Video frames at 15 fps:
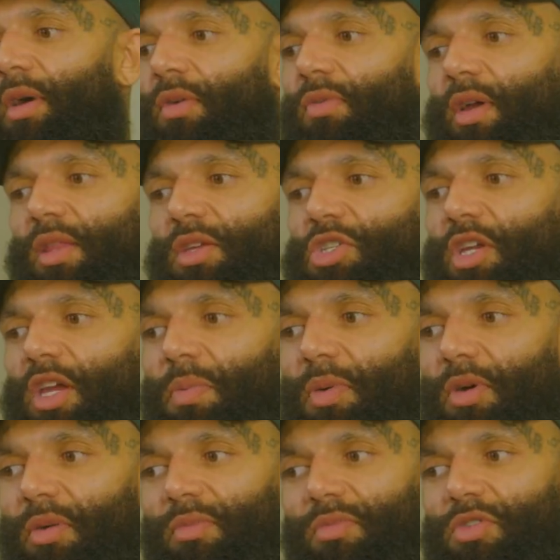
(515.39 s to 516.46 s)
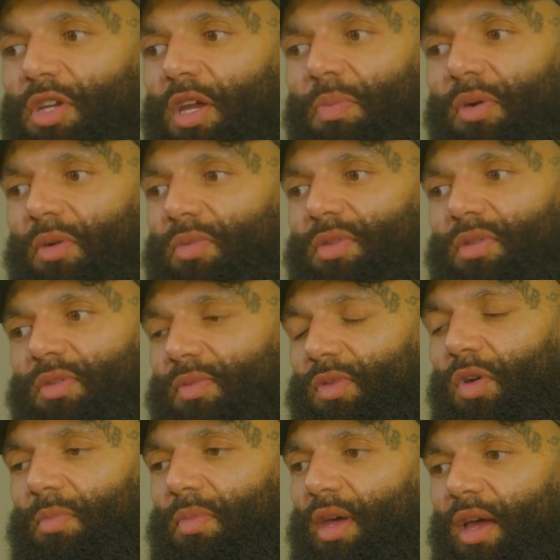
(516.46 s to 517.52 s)
I rate the shape up. Shape up's
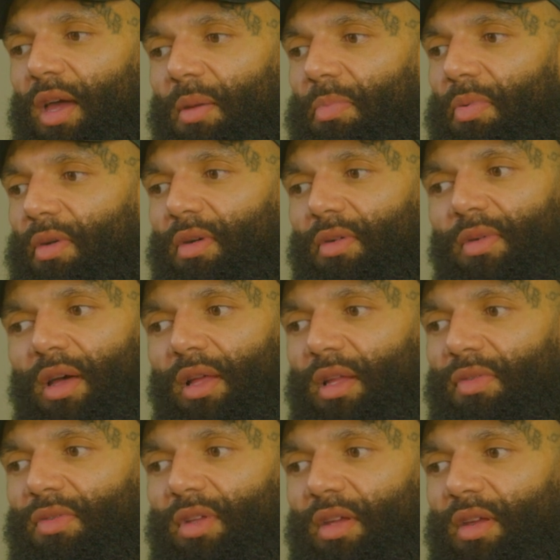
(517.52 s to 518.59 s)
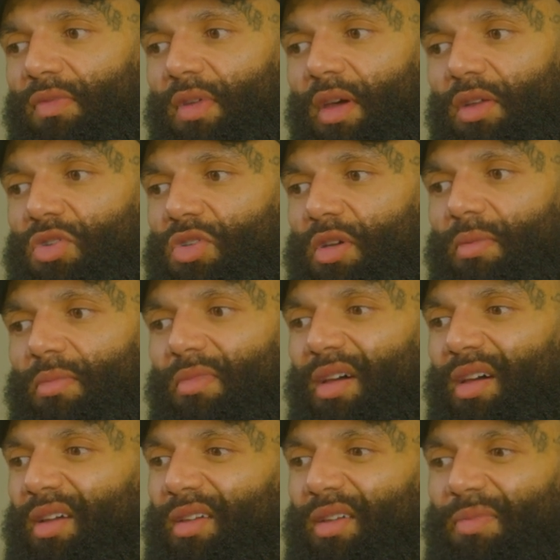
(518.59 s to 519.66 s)
up there, but I'd have to give that trim
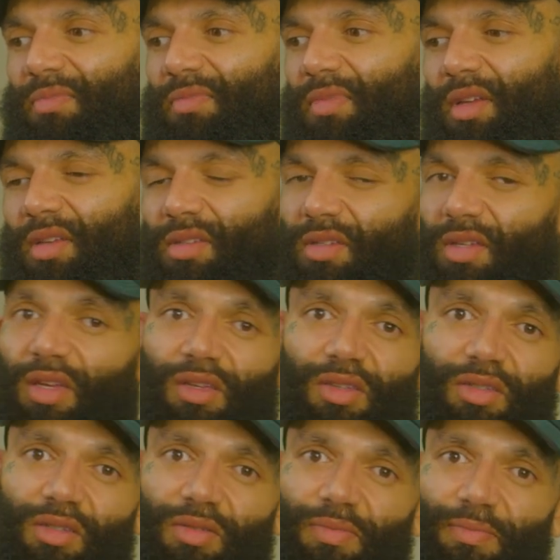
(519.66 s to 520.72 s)
like a 6.